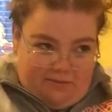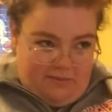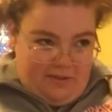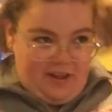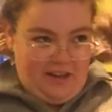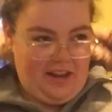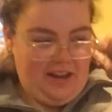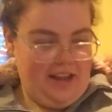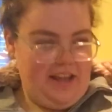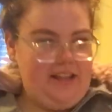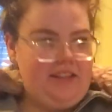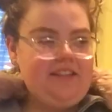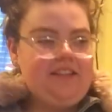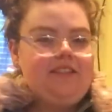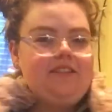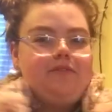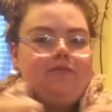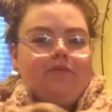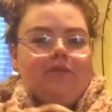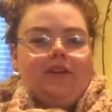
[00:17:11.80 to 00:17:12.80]
But it's
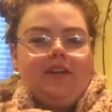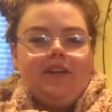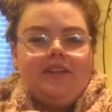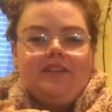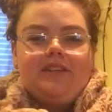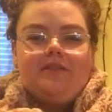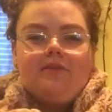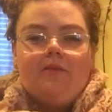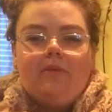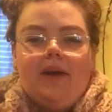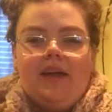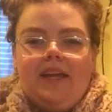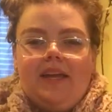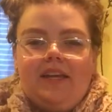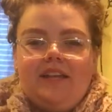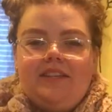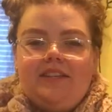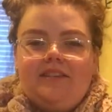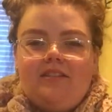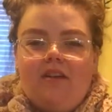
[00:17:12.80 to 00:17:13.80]
this really
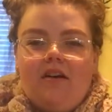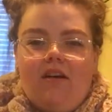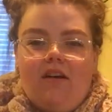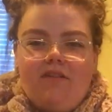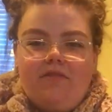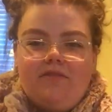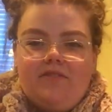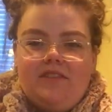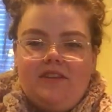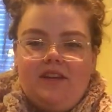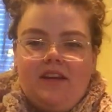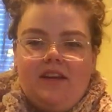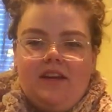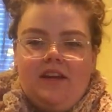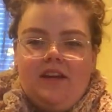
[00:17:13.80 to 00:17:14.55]
swanky, soft